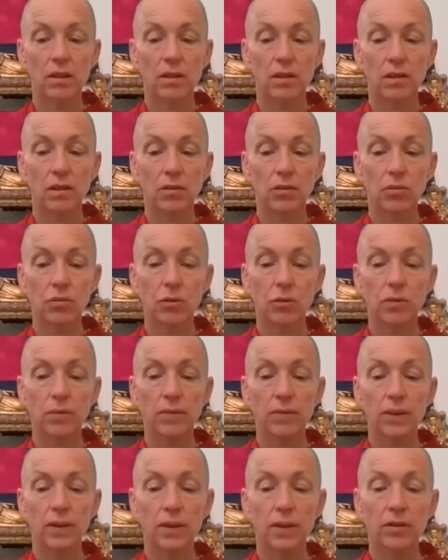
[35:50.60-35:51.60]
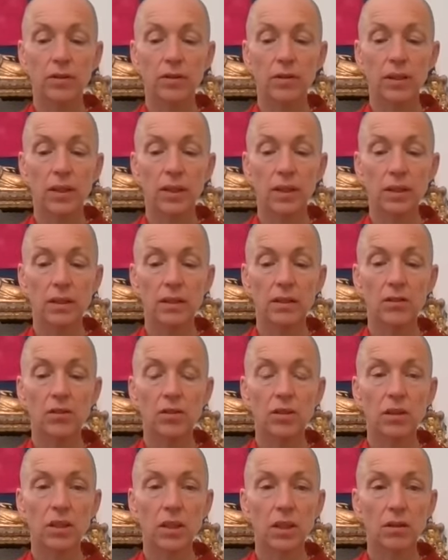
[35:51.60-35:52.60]
the room that you're in.
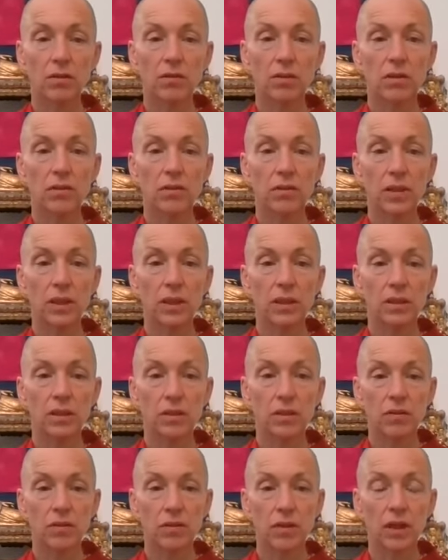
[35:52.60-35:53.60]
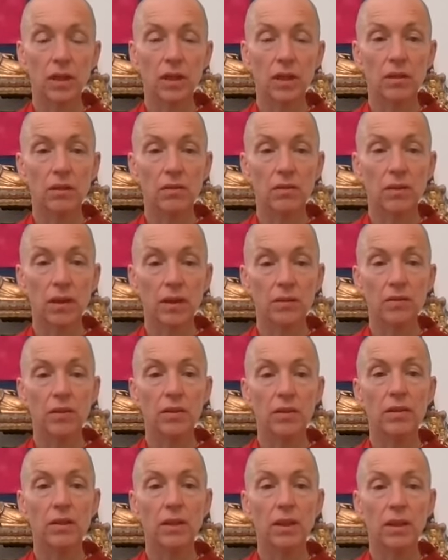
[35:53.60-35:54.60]
Just cultivate this feeling of
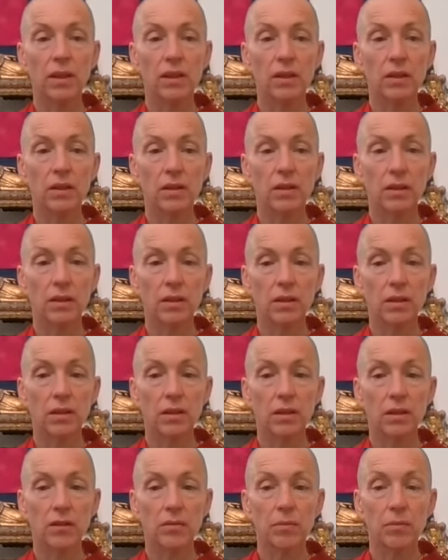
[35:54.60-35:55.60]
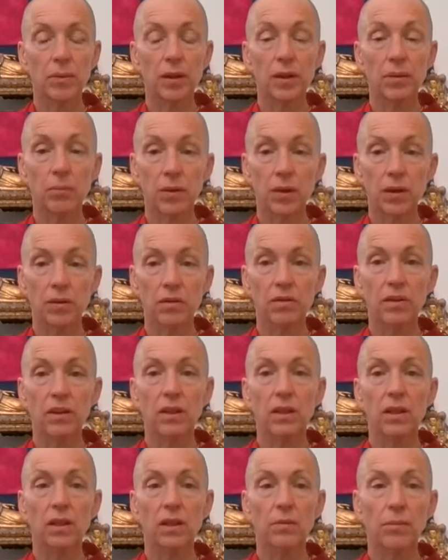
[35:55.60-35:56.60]
everything being
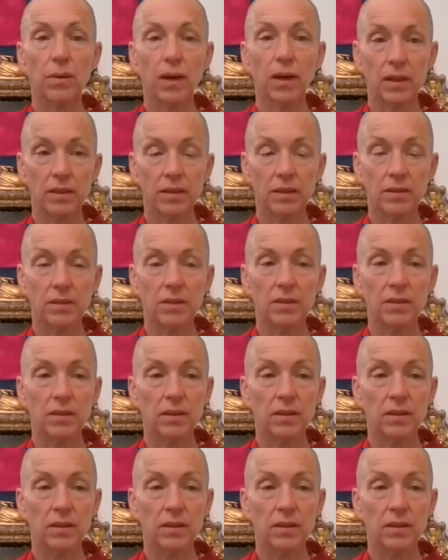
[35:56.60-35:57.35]
perfectly balanced.